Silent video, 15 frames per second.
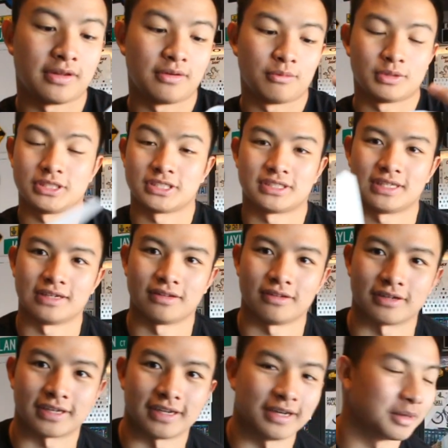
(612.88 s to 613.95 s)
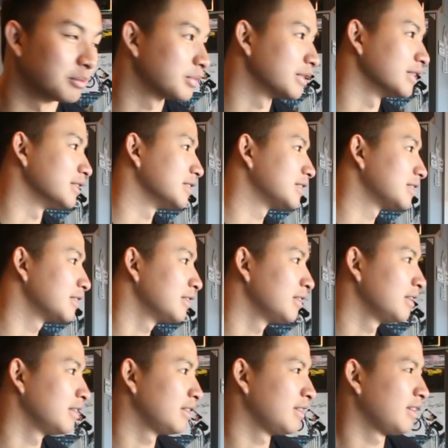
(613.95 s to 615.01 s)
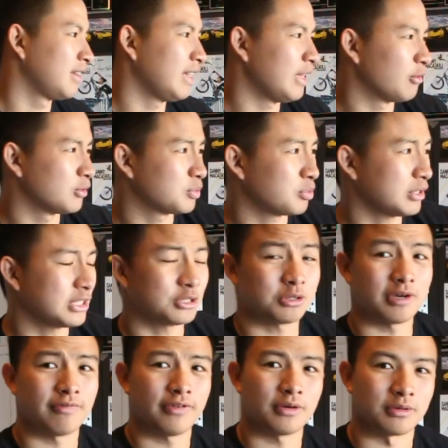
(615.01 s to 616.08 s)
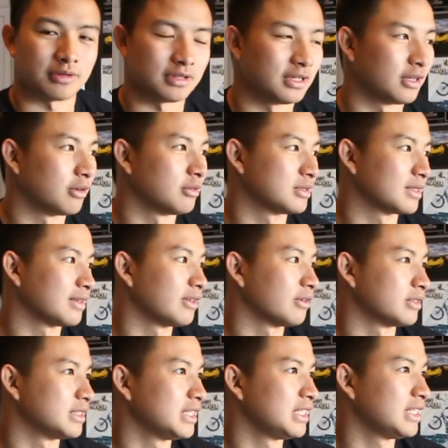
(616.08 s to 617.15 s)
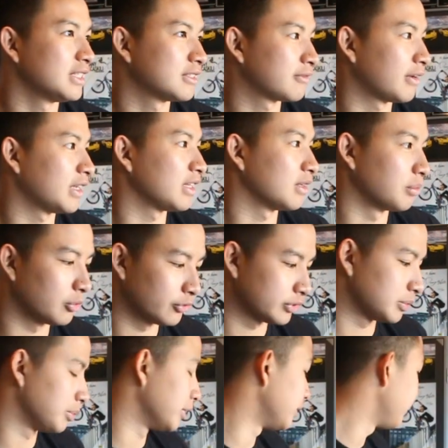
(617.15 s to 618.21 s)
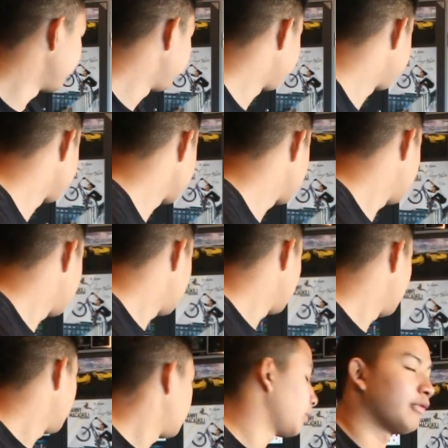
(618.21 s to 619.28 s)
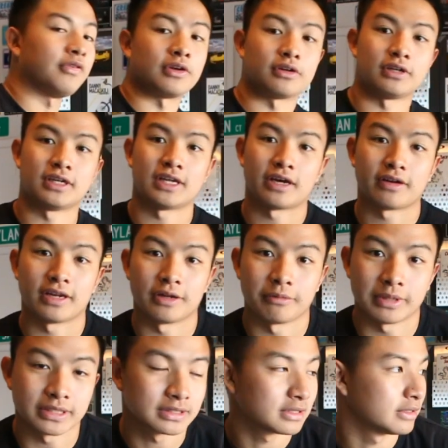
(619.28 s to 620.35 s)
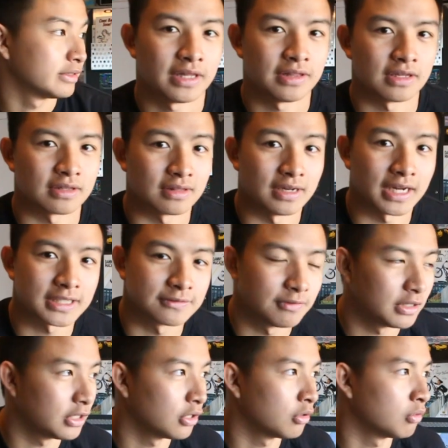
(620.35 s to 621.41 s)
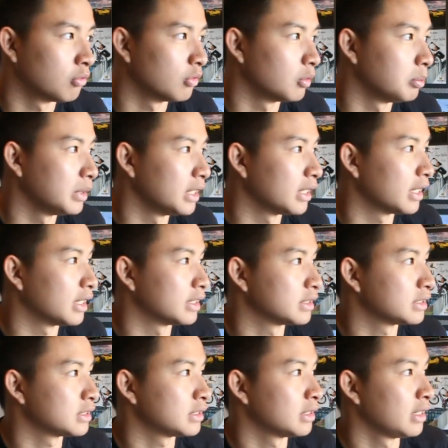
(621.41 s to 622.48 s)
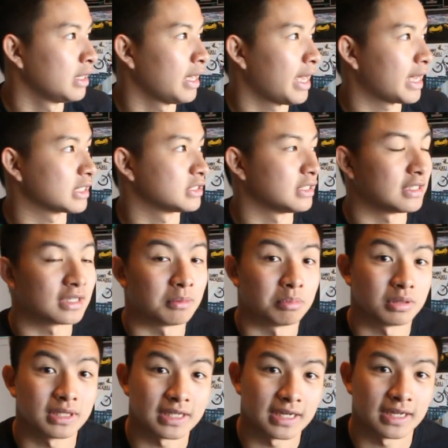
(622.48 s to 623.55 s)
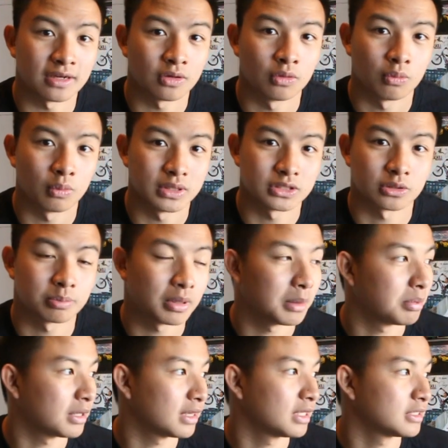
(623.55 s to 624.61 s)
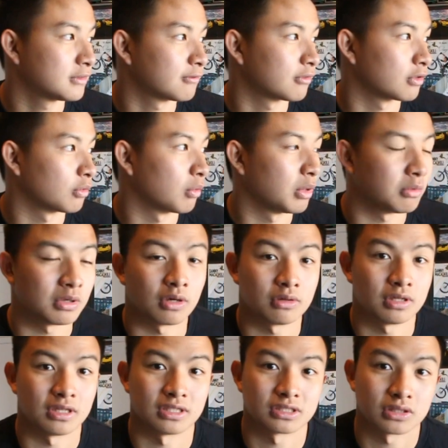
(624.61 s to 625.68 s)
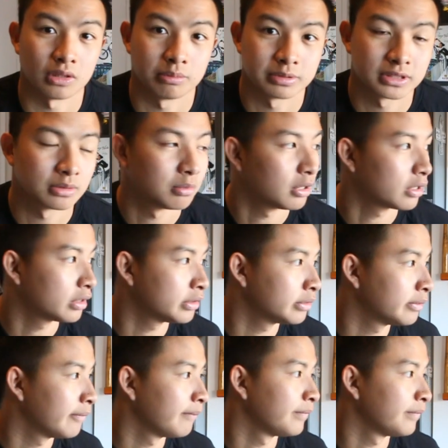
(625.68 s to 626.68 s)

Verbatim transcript: it we just didn't look it up because it was pretty straightforward you know it was a little tedious finding the bolts but we figured it out anyways i think the next video will be us actually completing winter prepping this for when we go to the slopes tomorrow